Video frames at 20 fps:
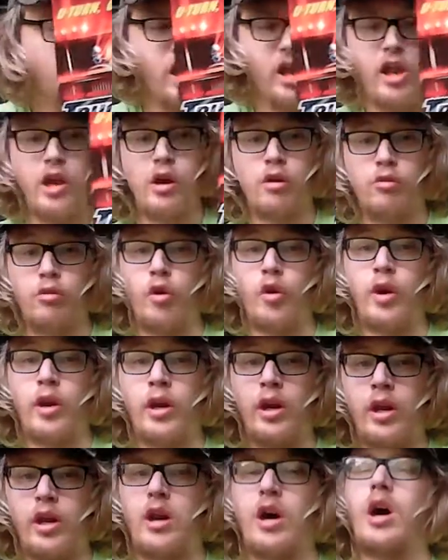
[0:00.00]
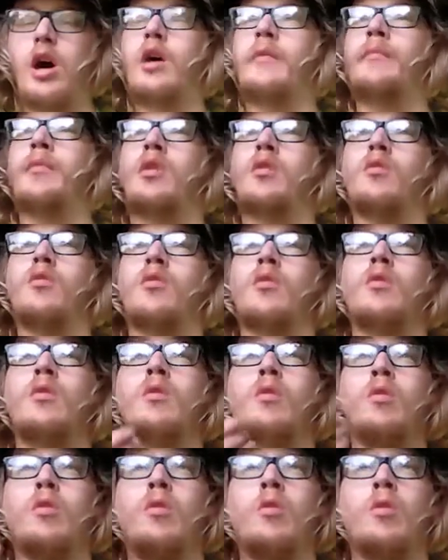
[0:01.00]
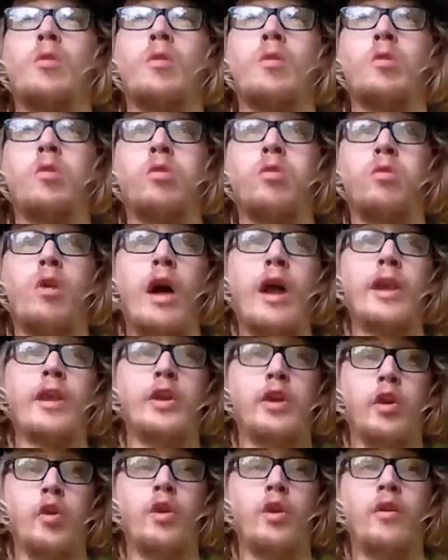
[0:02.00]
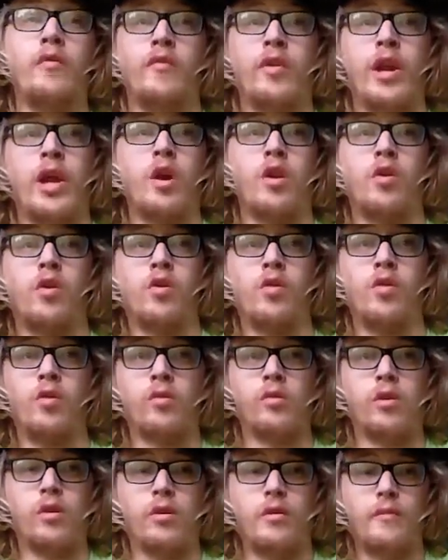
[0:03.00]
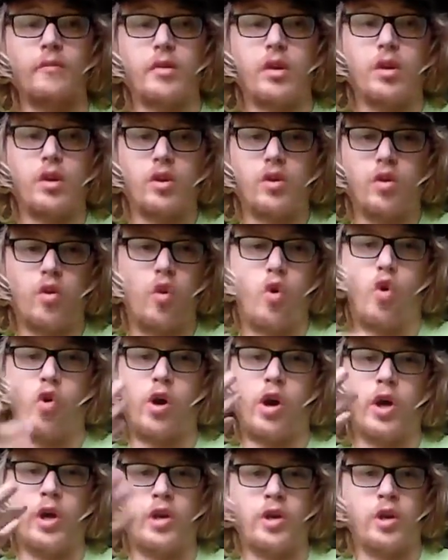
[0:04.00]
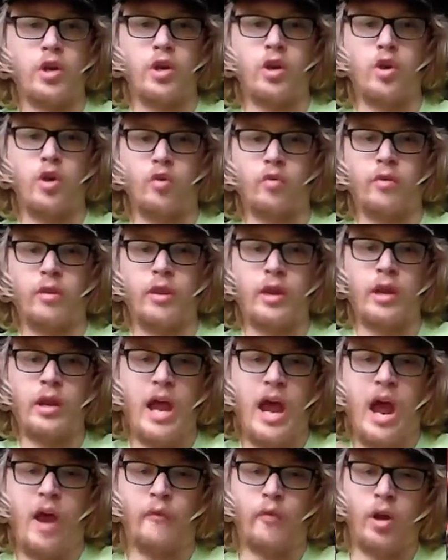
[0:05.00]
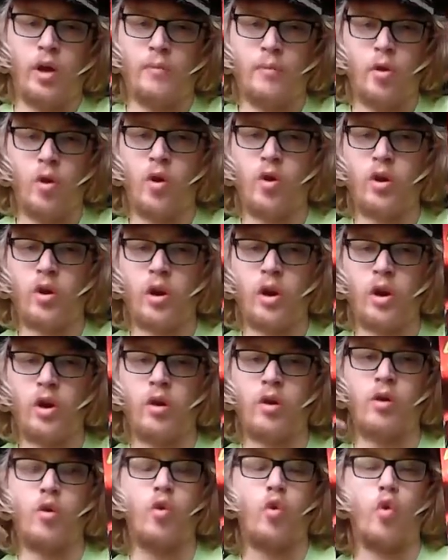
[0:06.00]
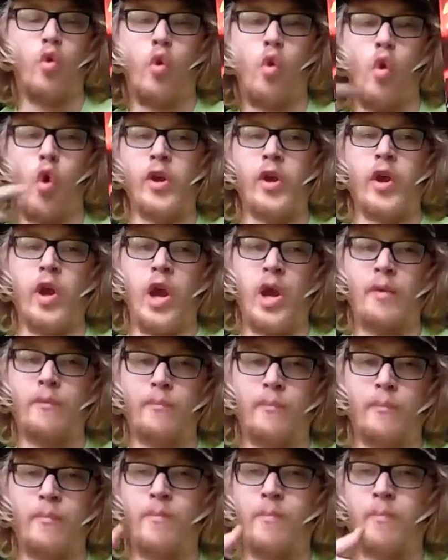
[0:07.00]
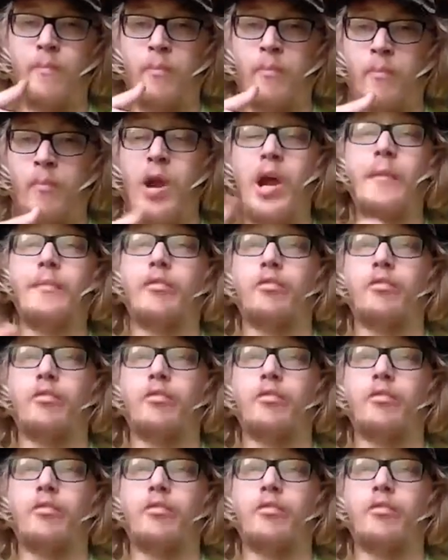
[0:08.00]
including some light duty vehicles, or to the average person, ordinary pickup